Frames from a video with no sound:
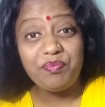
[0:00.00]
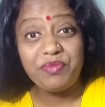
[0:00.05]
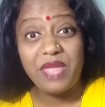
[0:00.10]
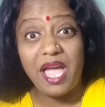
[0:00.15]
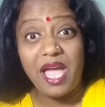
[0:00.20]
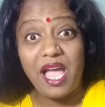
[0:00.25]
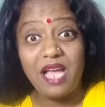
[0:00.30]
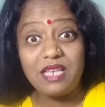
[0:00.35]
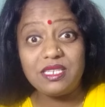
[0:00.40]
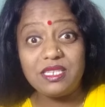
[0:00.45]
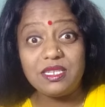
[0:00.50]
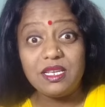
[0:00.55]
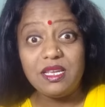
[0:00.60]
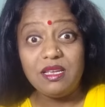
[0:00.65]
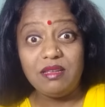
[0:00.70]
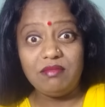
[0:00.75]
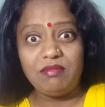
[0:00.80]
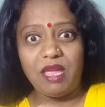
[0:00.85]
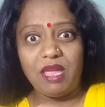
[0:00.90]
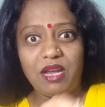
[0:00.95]
that
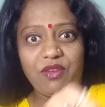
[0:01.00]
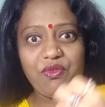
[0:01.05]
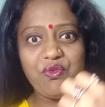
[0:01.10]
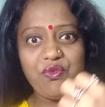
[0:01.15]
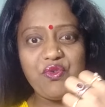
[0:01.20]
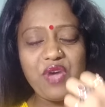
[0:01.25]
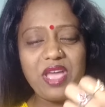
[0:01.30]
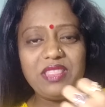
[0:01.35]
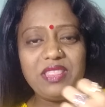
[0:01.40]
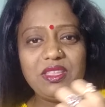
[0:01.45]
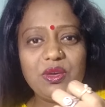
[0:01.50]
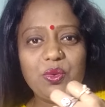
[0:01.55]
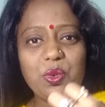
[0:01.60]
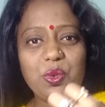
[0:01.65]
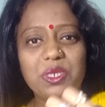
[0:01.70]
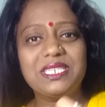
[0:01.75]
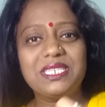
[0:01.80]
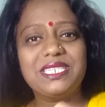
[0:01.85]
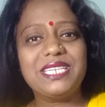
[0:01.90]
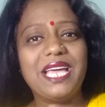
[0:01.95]
weather
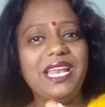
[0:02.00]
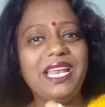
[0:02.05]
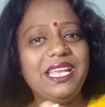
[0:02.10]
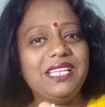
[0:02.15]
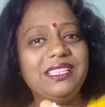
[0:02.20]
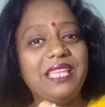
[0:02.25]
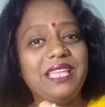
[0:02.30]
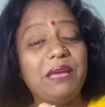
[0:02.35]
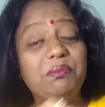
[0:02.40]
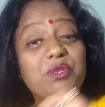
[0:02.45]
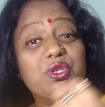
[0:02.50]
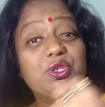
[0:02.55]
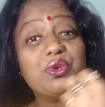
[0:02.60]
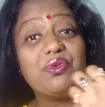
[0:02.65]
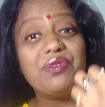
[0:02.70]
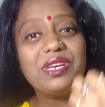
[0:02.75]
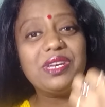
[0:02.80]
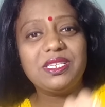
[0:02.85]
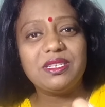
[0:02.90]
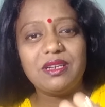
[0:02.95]
was telling them to
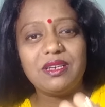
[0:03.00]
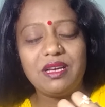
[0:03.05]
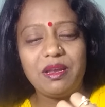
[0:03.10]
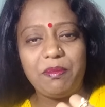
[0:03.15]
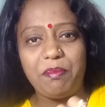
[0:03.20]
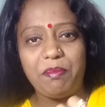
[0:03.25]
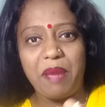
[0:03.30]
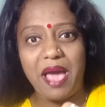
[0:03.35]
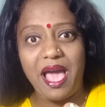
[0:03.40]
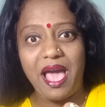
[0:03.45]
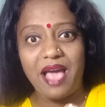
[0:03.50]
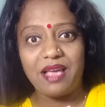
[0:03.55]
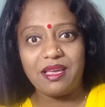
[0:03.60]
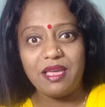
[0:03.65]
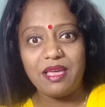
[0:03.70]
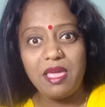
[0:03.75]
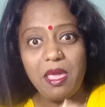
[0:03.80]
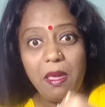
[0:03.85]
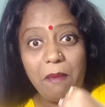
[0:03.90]
return back,